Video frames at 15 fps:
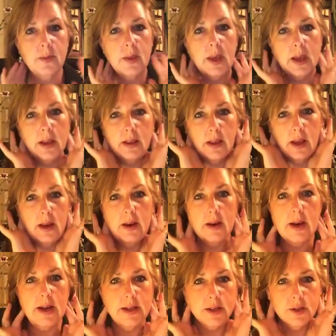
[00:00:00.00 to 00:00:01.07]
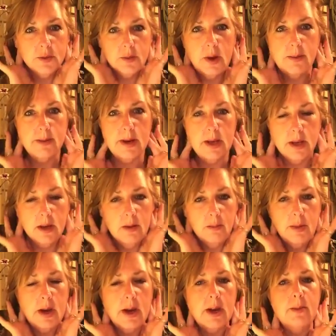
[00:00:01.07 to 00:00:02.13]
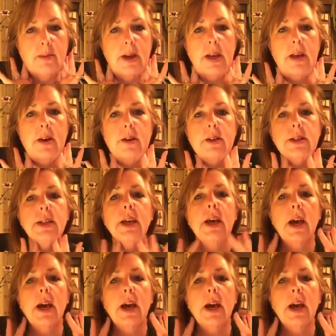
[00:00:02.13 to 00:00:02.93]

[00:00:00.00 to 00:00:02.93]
And then I just rub it in behind my ears.